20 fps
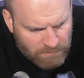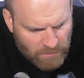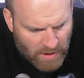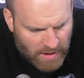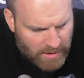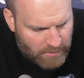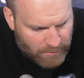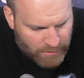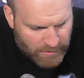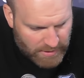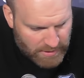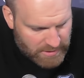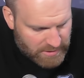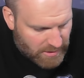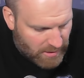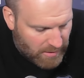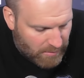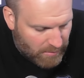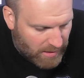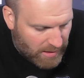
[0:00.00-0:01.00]
I don't think so.
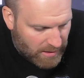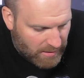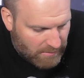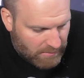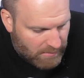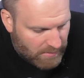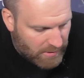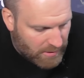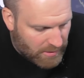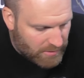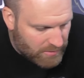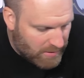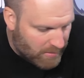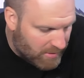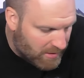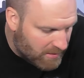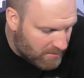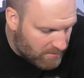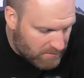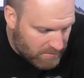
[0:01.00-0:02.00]
I mean,
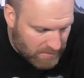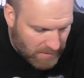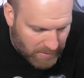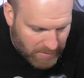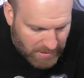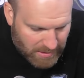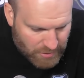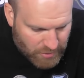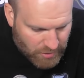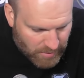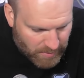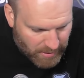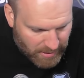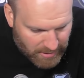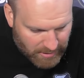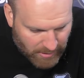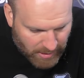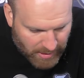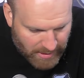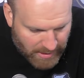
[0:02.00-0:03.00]
Tripp had a
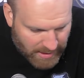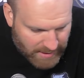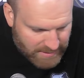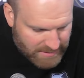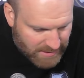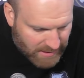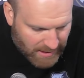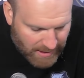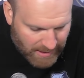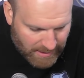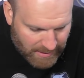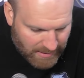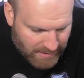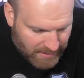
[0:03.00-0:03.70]
great night tonight.